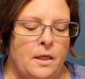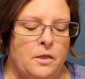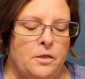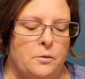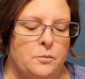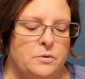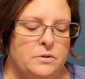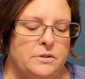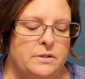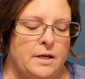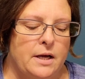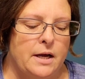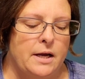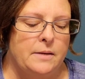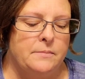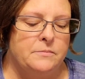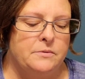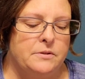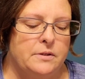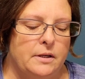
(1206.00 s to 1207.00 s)
There was
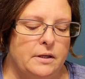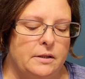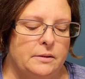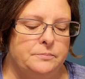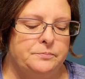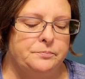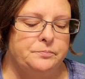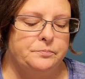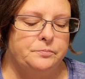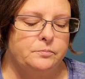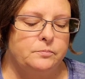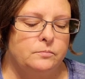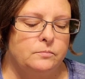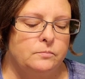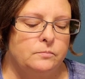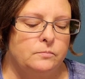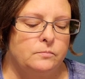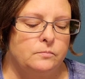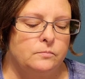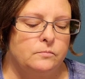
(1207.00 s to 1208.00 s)
times that
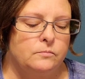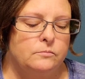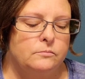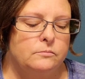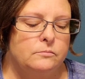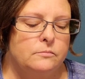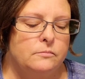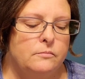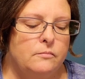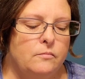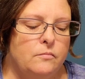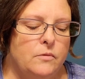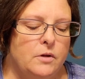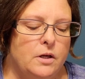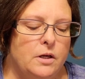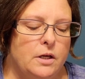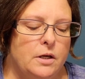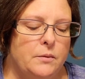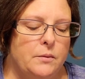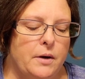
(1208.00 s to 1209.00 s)

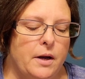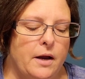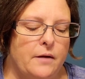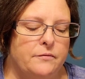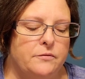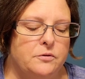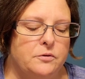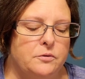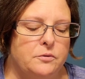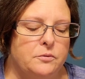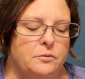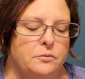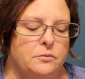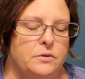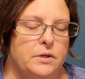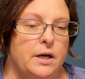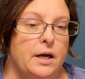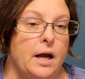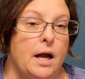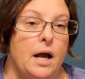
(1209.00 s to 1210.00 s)
he would have to
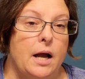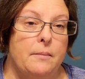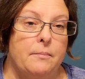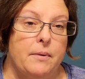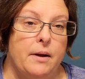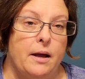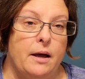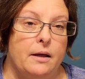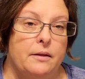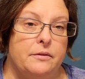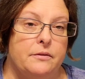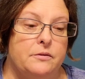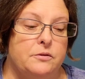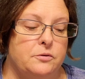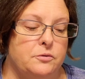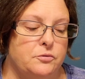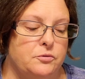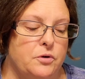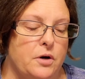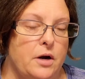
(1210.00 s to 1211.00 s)
take a hot bath
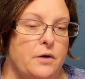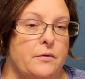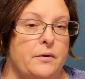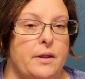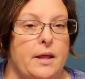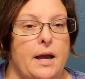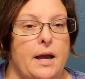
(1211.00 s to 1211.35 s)
to try and